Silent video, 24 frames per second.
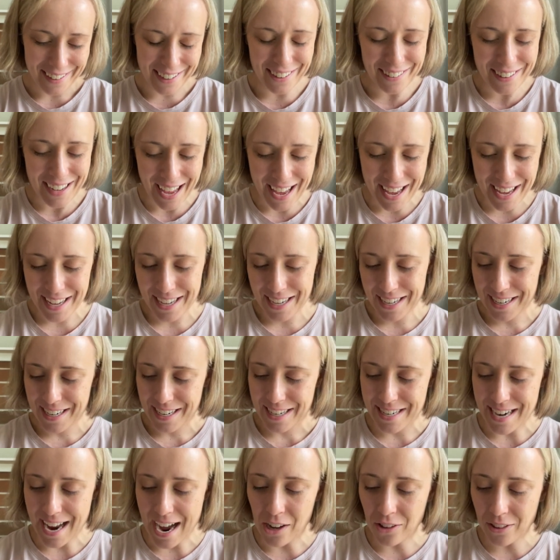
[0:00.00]
Okay,
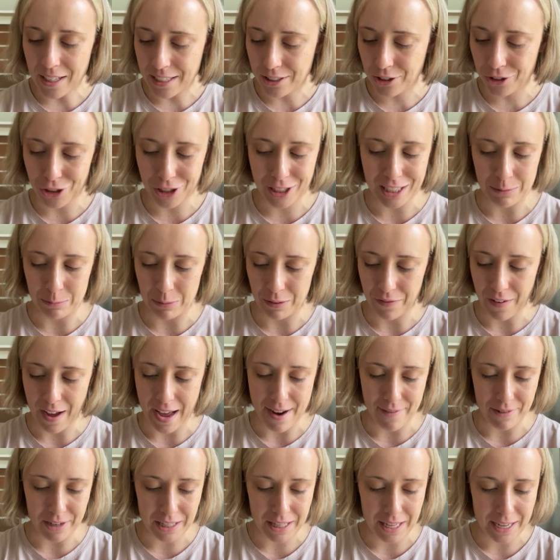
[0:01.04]
now let's just simplify
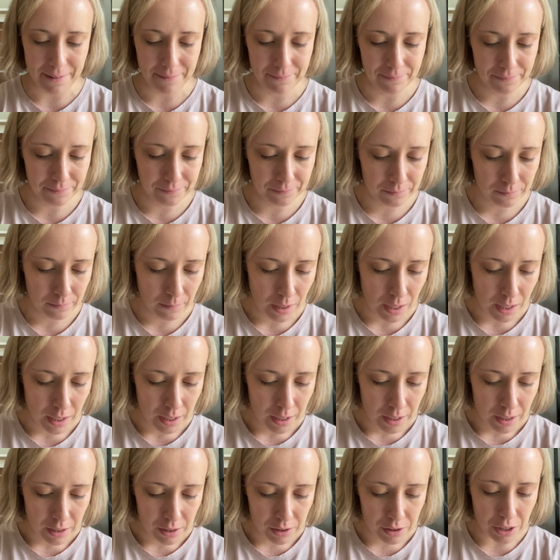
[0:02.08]
everything.
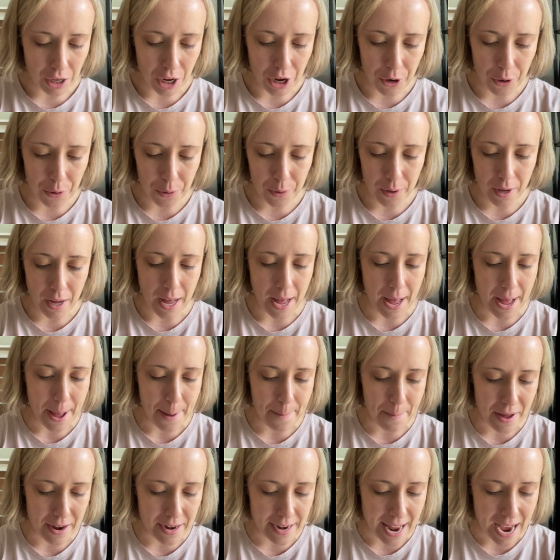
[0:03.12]
So
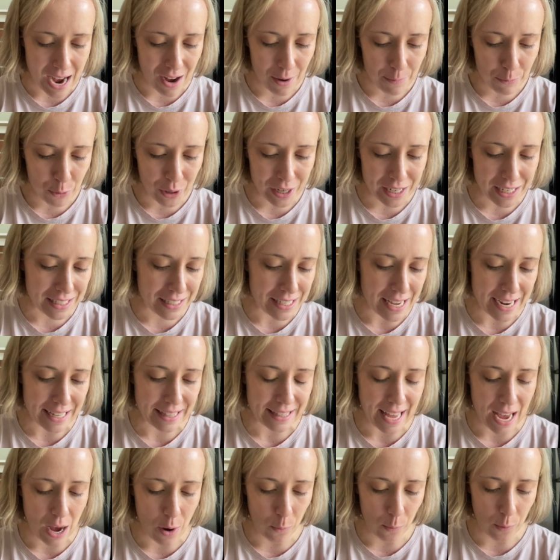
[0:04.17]
now I'm going to
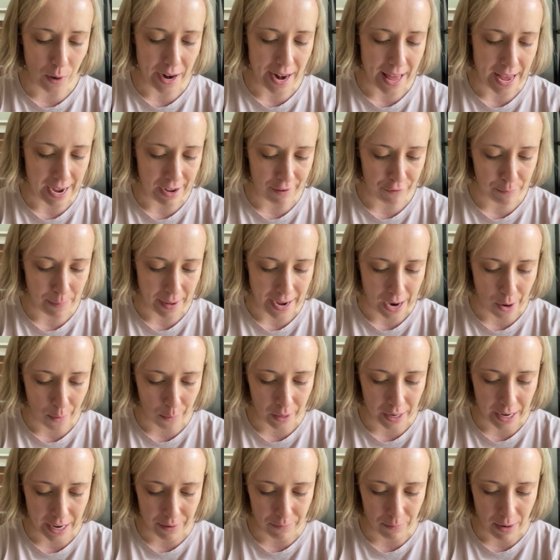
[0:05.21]
take that 1/2
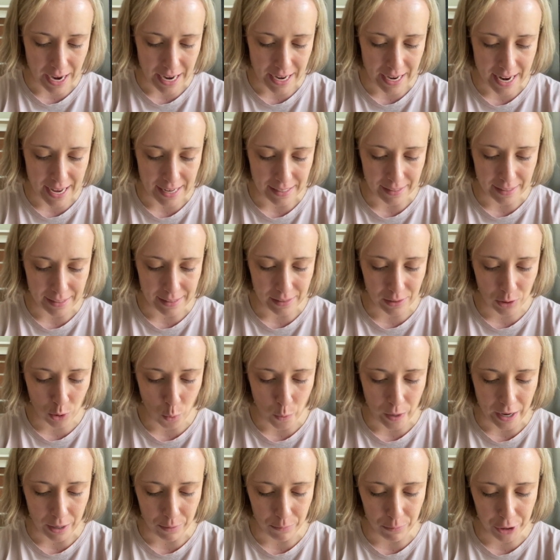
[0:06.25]
power and write it as a
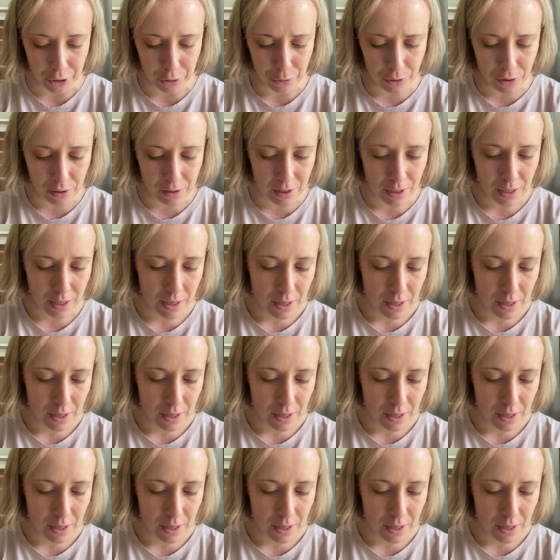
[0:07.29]
square root.